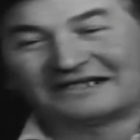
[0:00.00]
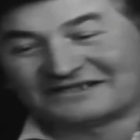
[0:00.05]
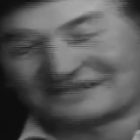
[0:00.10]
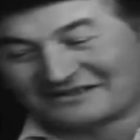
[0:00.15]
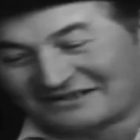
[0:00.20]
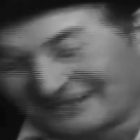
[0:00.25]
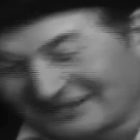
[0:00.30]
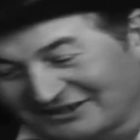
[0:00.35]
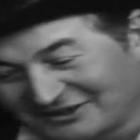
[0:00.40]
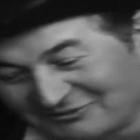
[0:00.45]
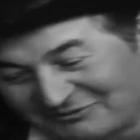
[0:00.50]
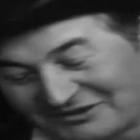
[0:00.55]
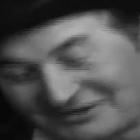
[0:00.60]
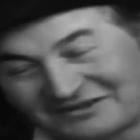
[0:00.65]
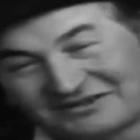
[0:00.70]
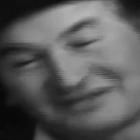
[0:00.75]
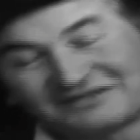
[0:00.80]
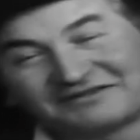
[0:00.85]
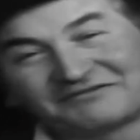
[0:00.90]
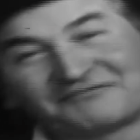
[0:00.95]
I started with
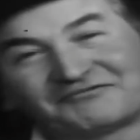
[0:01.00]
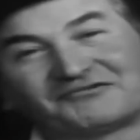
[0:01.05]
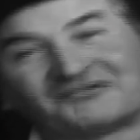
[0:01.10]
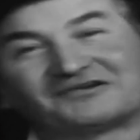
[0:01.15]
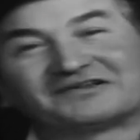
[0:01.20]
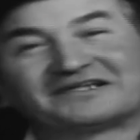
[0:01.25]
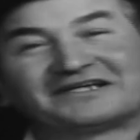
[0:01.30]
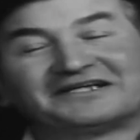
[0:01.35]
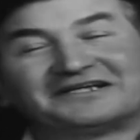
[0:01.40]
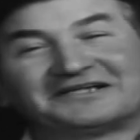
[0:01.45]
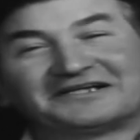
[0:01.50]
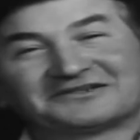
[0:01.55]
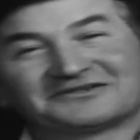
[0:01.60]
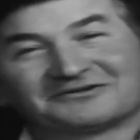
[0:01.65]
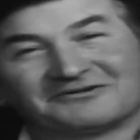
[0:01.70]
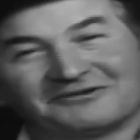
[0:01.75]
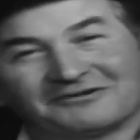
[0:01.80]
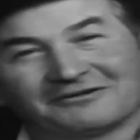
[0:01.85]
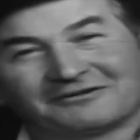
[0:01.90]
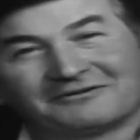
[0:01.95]
14 years
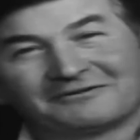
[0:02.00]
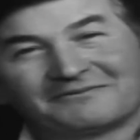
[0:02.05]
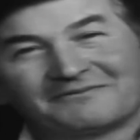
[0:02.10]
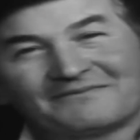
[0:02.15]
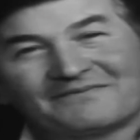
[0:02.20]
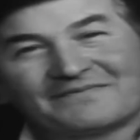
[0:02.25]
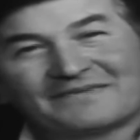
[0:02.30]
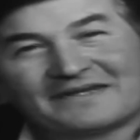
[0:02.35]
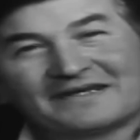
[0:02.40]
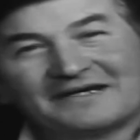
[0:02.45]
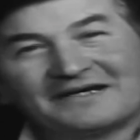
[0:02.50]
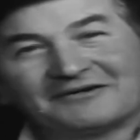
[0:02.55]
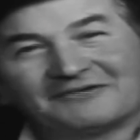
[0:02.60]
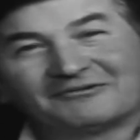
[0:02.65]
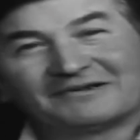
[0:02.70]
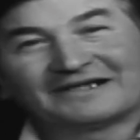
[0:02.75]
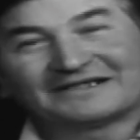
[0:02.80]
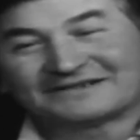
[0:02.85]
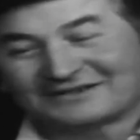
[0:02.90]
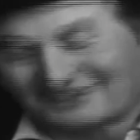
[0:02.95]
old
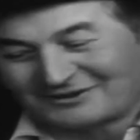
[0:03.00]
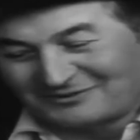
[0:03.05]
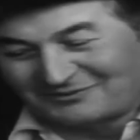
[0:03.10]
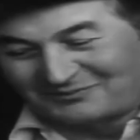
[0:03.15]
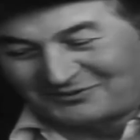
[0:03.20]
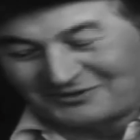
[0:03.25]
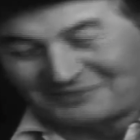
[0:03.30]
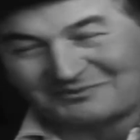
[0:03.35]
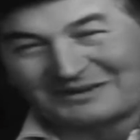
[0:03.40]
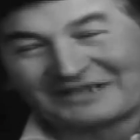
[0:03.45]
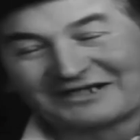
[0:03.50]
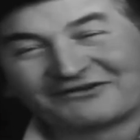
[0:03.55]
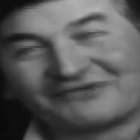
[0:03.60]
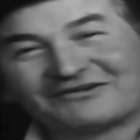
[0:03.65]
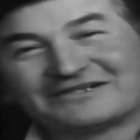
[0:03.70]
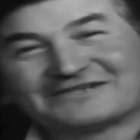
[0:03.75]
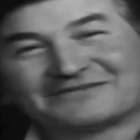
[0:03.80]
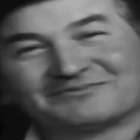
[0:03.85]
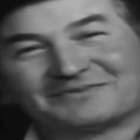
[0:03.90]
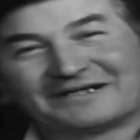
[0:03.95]
when I started to put my
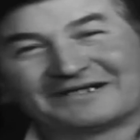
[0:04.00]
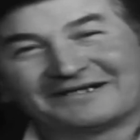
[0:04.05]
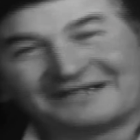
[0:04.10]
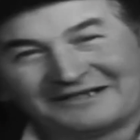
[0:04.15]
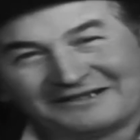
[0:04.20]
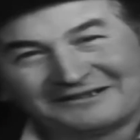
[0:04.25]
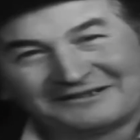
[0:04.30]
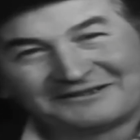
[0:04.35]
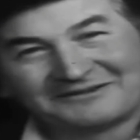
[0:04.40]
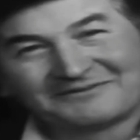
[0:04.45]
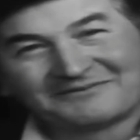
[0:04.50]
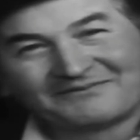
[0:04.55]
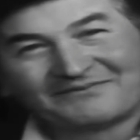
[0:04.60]
grease in my hand.